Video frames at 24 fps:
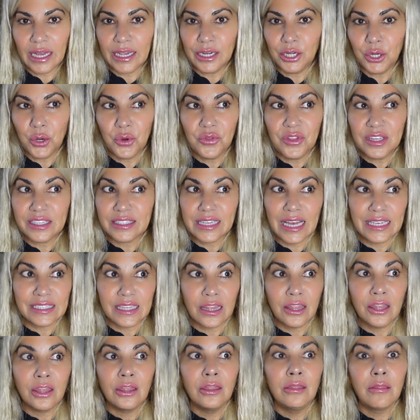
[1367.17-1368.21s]
I know this has
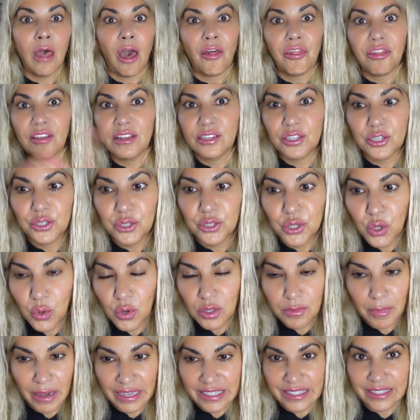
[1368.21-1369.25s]
nothing to do
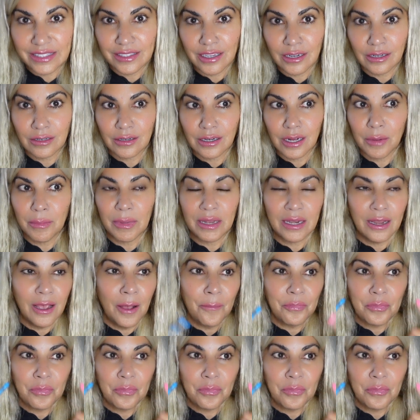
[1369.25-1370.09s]
with my serum and